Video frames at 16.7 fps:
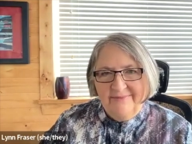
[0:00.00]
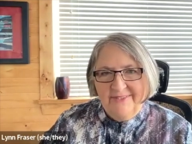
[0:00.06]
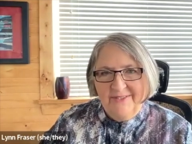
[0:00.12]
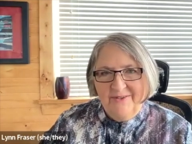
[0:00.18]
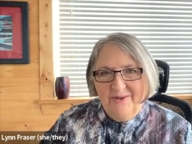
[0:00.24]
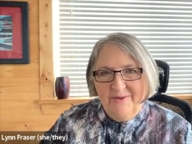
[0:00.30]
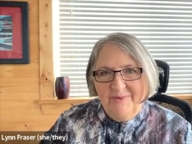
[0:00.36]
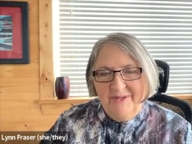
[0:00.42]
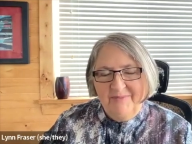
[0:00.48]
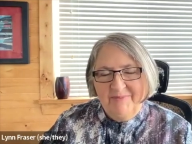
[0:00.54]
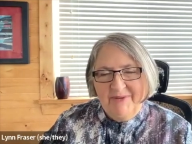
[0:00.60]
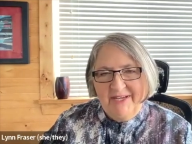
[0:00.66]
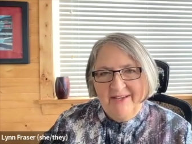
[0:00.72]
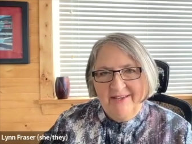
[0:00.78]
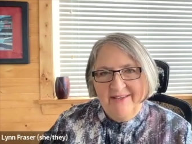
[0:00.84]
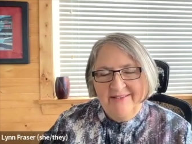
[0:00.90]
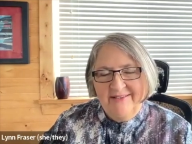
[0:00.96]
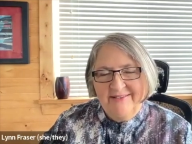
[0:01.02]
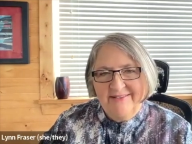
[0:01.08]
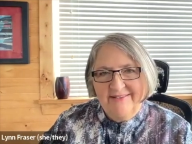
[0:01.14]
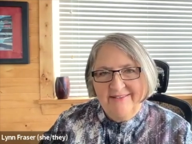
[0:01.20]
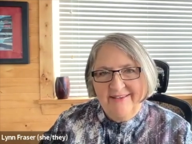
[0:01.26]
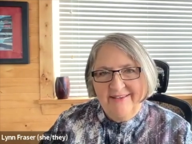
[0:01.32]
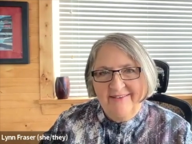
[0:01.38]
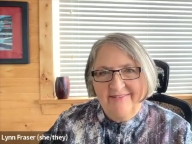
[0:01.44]
that nobody minds
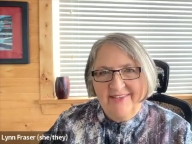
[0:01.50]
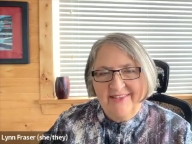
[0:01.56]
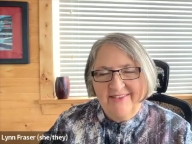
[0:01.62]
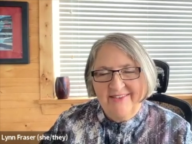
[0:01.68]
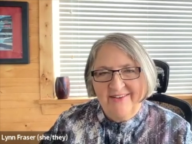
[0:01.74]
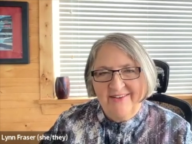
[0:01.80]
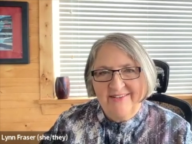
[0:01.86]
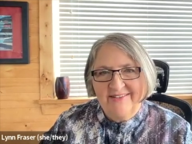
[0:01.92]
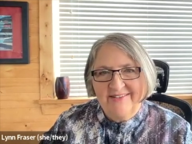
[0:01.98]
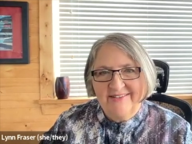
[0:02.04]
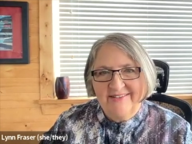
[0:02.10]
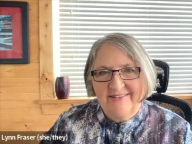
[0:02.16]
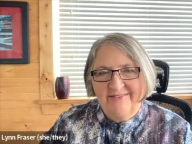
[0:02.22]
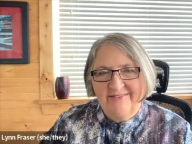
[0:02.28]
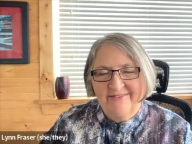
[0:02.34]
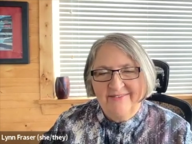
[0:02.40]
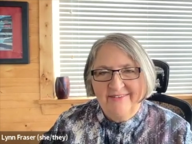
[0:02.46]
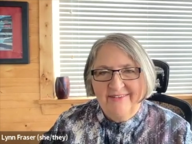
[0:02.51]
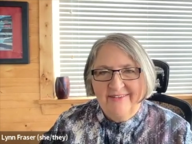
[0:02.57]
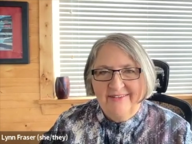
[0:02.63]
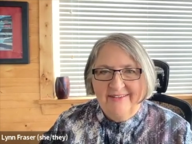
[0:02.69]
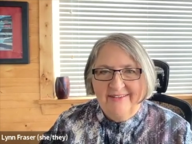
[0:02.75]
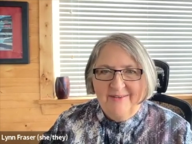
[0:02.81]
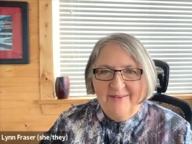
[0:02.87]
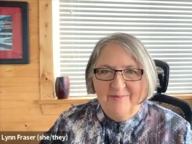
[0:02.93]
having thoughts of
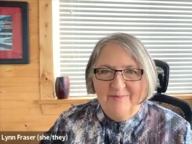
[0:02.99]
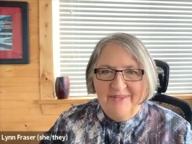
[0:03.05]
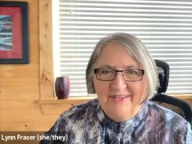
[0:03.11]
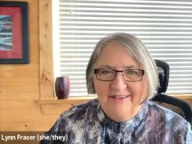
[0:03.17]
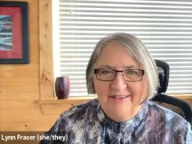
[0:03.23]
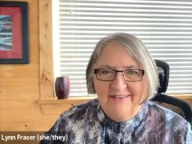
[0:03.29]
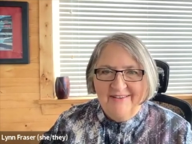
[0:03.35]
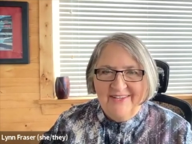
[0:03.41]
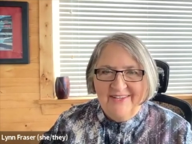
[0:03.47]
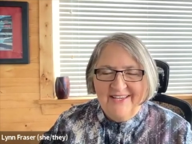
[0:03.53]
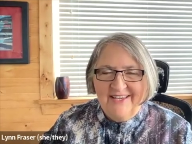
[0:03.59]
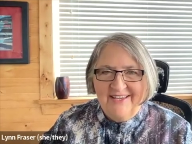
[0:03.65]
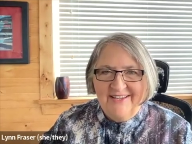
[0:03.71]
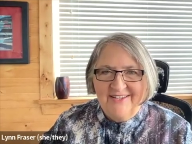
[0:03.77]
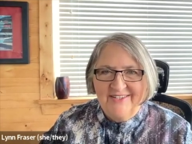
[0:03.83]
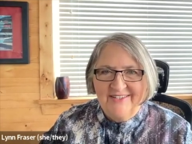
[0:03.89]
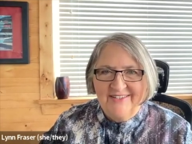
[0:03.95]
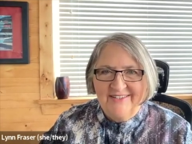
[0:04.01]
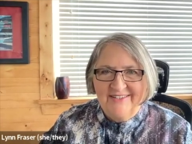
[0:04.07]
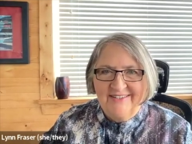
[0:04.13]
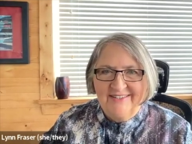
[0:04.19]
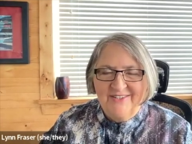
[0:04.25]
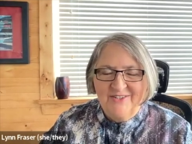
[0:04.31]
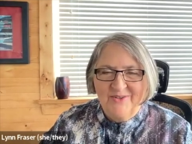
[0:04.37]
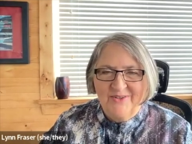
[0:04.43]
being on vacation,
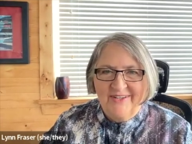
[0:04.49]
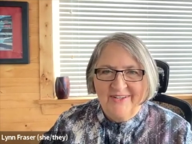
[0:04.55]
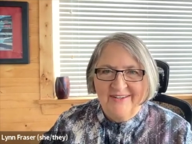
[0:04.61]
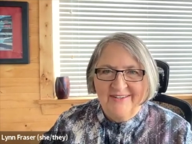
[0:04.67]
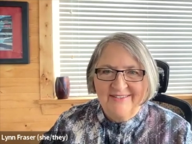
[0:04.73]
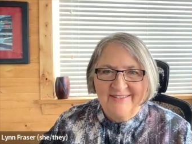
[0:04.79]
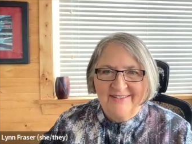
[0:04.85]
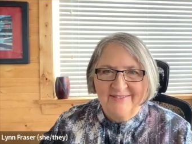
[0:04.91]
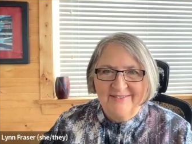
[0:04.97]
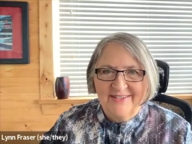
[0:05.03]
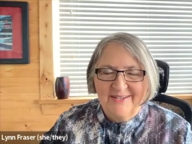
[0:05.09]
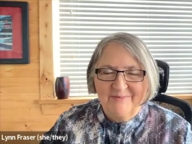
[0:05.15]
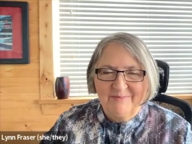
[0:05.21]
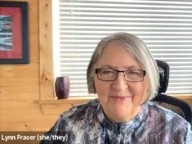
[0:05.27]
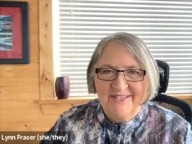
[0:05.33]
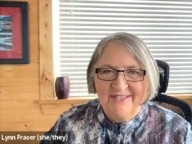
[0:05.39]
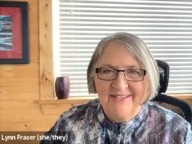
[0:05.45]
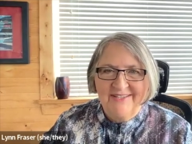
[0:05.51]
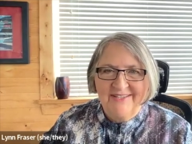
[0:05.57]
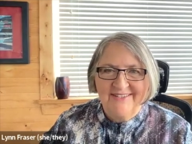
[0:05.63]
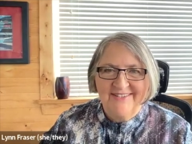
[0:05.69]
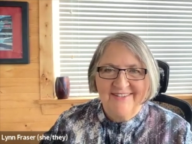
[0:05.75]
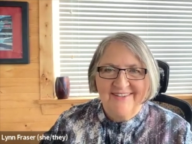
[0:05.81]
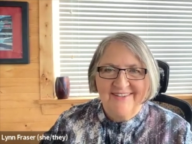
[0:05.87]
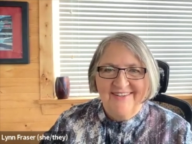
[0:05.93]
enjoying ourselves at a
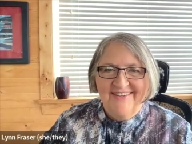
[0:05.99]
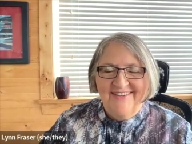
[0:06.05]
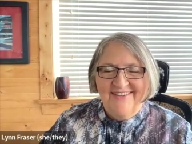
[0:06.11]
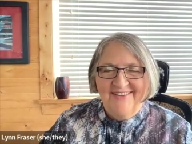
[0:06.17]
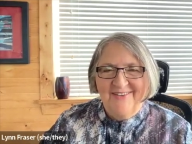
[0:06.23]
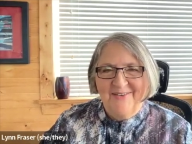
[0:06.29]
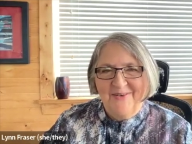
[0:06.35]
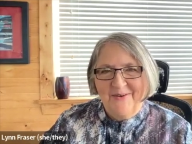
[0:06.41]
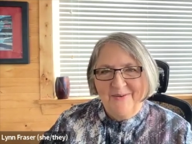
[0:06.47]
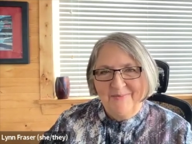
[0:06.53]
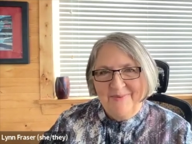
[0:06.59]
beach, or